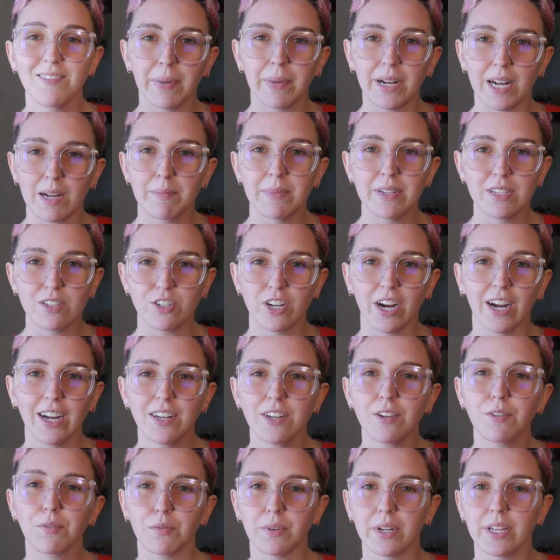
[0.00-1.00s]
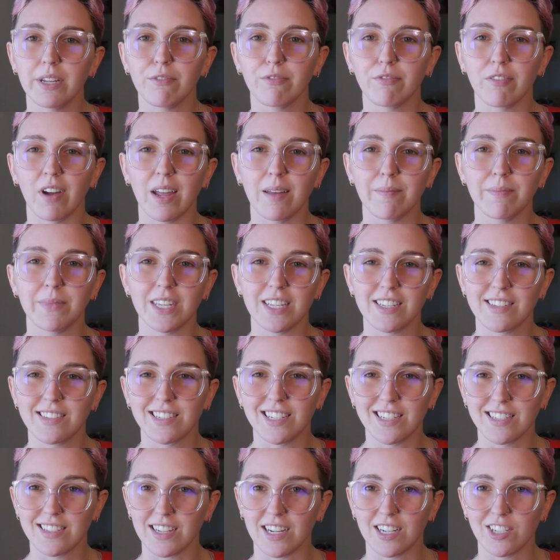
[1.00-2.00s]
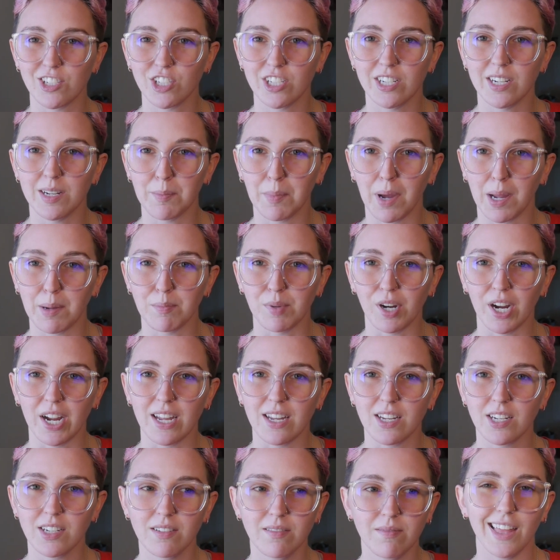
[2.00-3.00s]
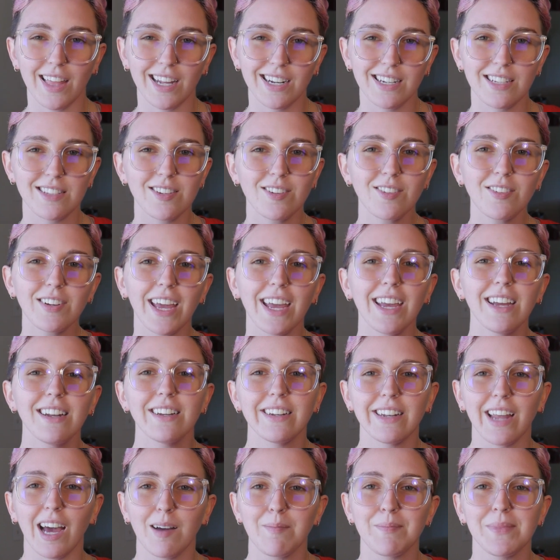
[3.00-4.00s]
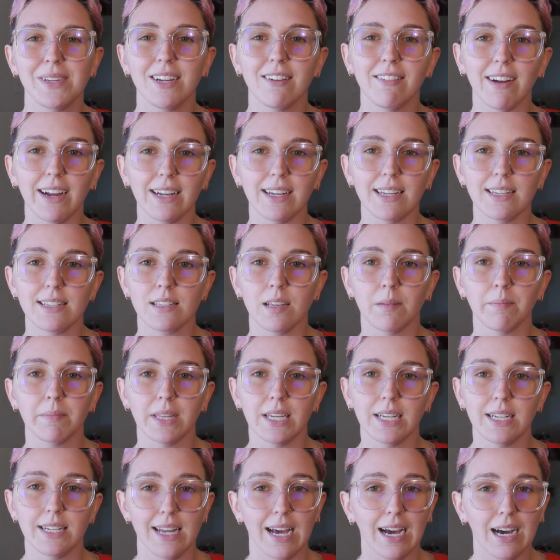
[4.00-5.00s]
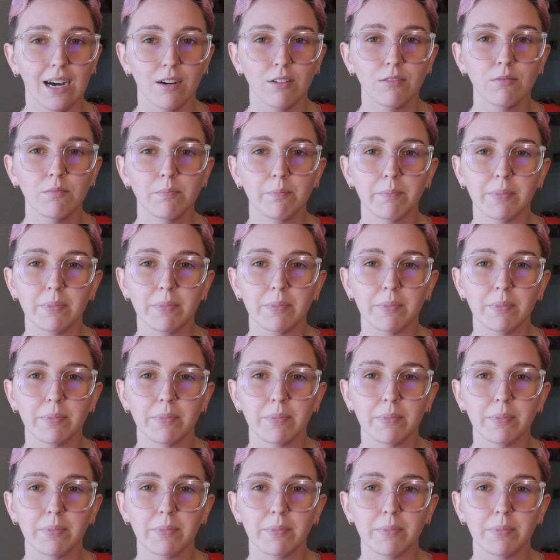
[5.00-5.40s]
But I've been trying to reframe this discussion in my brain that it's okay to not be great at something now,